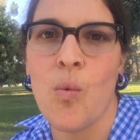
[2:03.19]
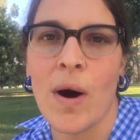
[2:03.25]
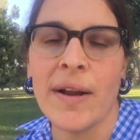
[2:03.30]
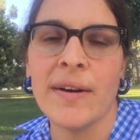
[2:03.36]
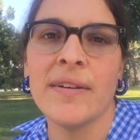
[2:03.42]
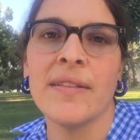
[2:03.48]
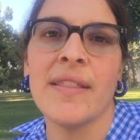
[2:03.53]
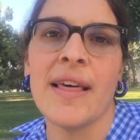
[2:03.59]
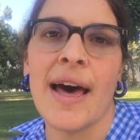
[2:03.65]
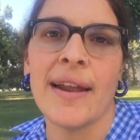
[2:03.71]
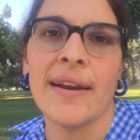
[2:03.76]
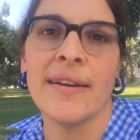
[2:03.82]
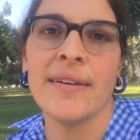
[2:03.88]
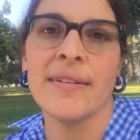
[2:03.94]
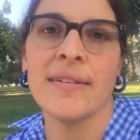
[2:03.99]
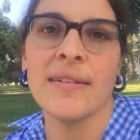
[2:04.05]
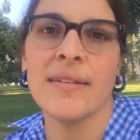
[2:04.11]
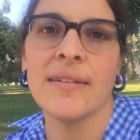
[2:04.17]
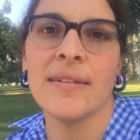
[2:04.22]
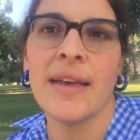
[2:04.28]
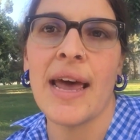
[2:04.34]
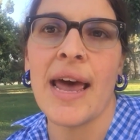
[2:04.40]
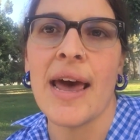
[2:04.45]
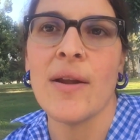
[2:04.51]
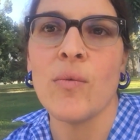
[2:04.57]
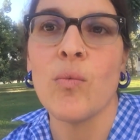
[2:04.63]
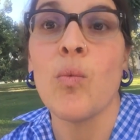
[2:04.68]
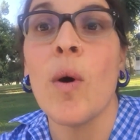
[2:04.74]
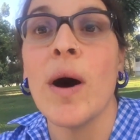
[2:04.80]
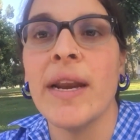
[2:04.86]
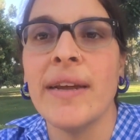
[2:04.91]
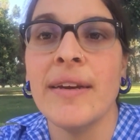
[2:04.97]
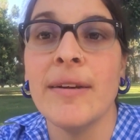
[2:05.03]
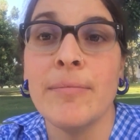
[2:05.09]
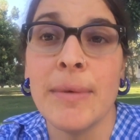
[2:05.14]
what that is and
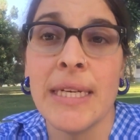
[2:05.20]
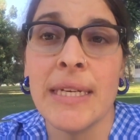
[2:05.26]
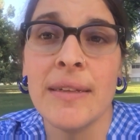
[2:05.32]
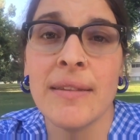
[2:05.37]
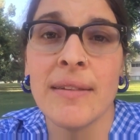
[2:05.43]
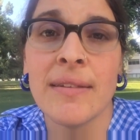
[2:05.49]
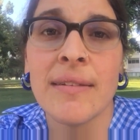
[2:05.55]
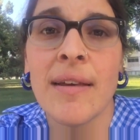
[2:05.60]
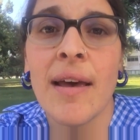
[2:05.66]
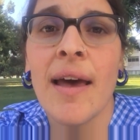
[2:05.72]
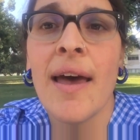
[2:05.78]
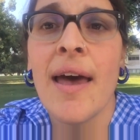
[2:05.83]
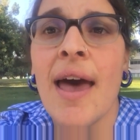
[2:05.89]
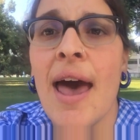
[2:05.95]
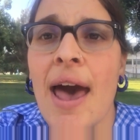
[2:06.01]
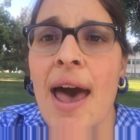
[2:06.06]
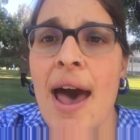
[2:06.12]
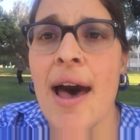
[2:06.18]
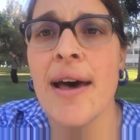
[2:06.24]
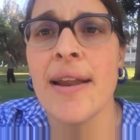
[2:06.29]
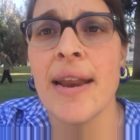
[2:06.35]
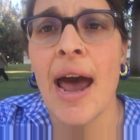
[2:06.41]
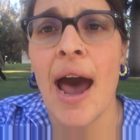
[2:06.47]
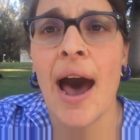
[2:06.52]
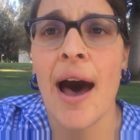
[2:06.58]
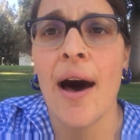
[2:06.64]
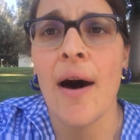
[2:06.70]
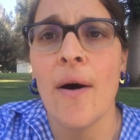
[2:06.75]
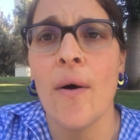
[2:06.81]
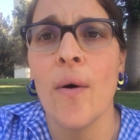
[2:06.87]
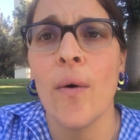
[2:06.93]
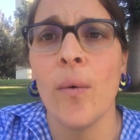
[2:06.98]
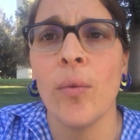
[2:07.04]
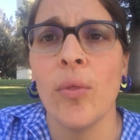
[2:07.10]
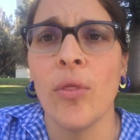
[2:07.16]
what it means and
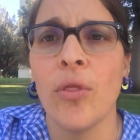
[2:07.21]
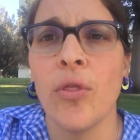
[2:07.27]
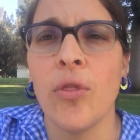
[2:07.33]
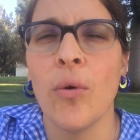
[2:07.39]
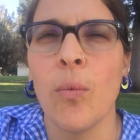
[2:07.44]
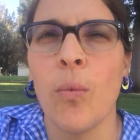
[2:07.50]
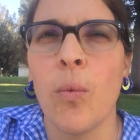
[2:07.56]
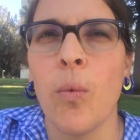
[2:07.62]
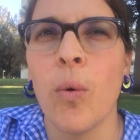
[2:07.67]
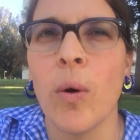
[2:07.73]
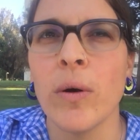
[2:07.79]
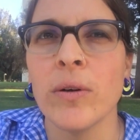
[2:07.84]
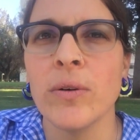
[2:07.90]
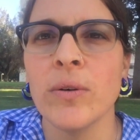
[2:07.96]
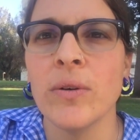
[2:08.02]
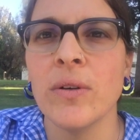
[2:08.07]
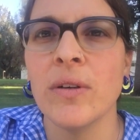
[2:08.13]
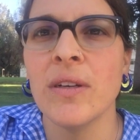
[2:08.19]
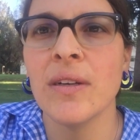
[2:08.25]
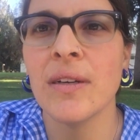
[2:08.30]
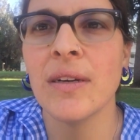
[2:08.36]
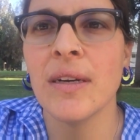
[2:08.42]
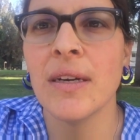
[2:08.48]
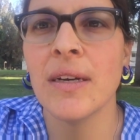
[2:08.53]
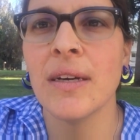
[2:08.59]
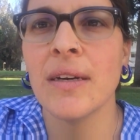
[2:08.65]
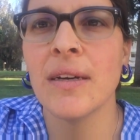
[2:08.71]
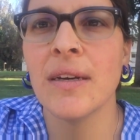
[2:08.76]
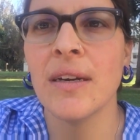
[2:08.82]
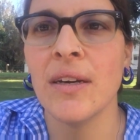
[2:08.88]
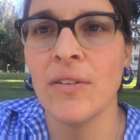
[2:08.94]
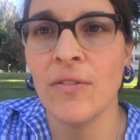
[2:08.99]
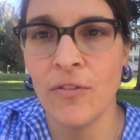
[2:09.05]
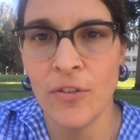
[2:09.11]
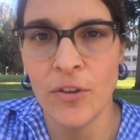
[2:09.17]
how the world
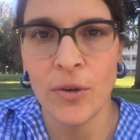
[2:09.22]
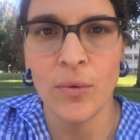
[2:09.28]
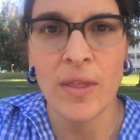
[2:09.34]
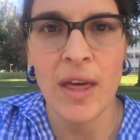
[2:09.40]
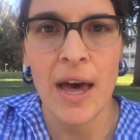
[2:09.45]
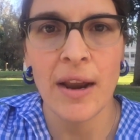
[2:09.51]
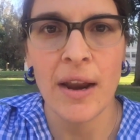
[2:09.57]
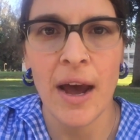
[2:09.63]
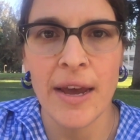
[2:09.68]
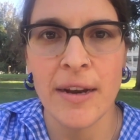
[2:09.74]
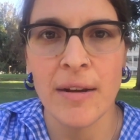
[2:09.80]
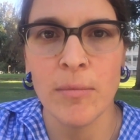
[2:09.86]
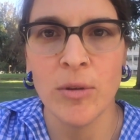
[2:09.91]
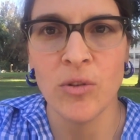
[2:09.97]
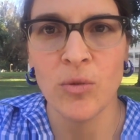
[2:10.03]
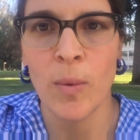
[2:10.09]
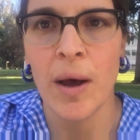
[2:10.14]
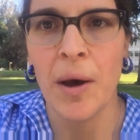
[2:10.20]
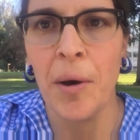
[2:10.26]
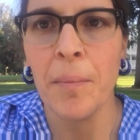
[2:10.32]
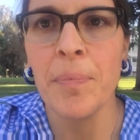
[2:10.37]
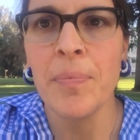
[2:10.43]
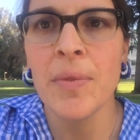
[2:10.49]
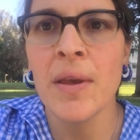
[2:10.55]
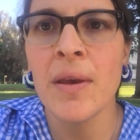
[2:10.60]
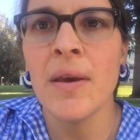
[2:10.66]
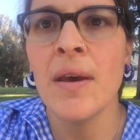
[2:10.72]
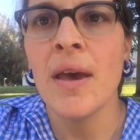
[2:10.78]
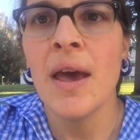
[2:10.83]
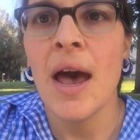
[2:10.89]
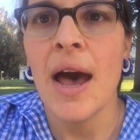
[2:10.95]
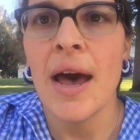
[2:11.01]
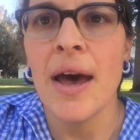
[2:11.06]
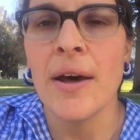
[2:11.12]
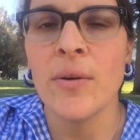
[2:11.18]
can view that item as well
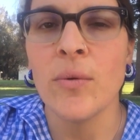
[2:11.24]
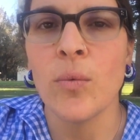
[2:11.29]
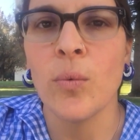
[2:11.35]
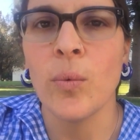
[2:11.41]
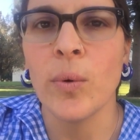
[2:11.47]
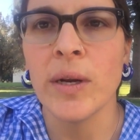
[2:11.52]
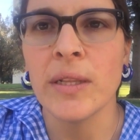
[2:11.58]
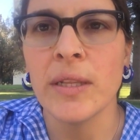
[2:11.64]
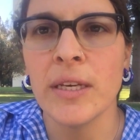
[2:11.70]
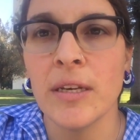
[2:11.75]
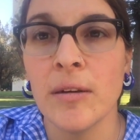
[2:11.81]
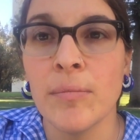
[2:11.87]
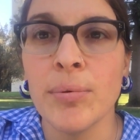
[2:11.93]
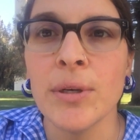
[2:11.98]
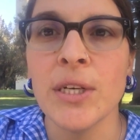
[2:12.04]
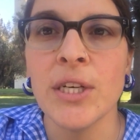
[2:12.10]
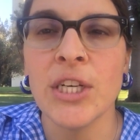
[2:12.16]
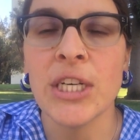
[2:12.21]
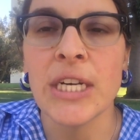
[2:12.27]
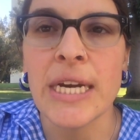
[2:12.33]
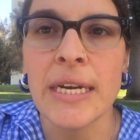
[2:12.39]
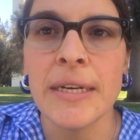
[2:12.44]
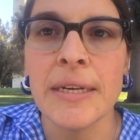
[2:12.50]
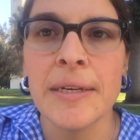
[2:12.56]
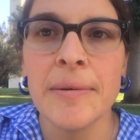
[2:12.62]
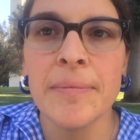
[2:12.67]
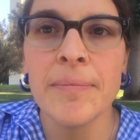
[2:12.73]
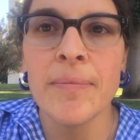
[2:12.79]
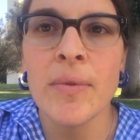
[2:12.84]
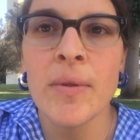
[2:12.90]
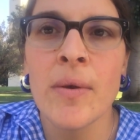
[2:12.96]
and really appreciate it.